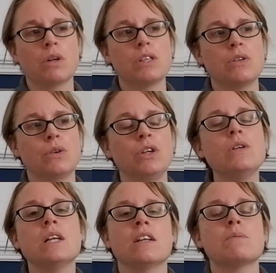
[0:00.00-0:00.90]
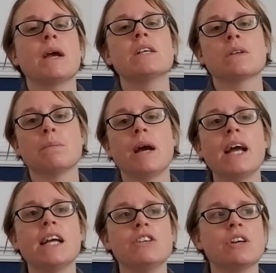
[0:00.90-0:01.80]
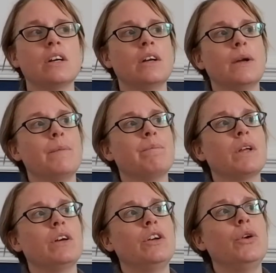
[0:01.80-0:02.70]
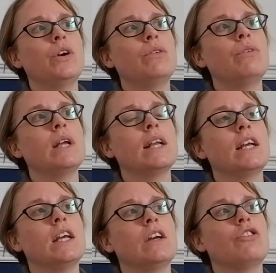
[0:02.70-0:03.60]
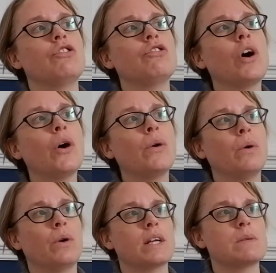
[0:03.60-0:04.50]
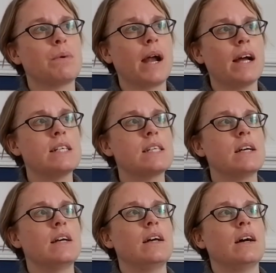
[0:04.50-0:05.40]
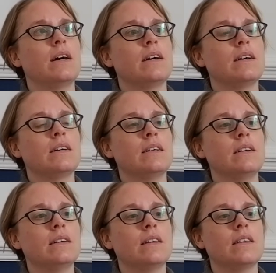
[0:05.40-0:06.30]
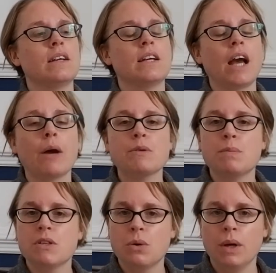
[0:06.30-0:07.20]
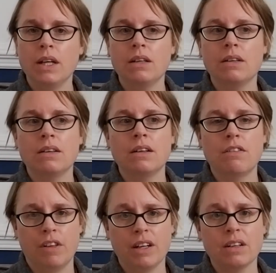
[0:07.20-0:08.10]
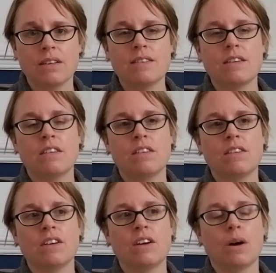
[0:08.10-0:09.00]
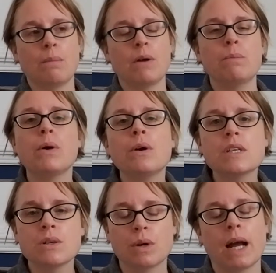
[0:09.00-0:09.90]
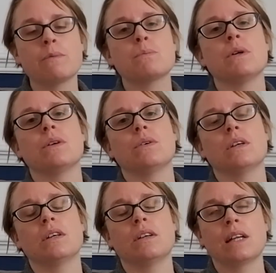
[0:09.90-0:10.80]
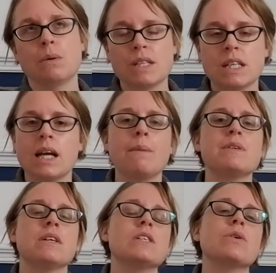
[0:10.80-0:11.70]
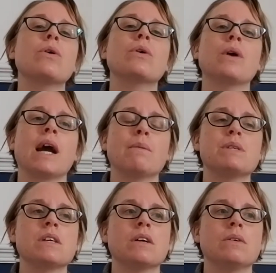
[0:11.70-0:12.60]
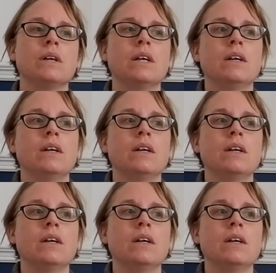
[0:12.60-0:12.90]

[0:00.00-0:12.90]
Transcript: once you're using the space on the page, you can really show or express the gaps between things that are both personal gaps, but linguistic gaps and historical gaps. So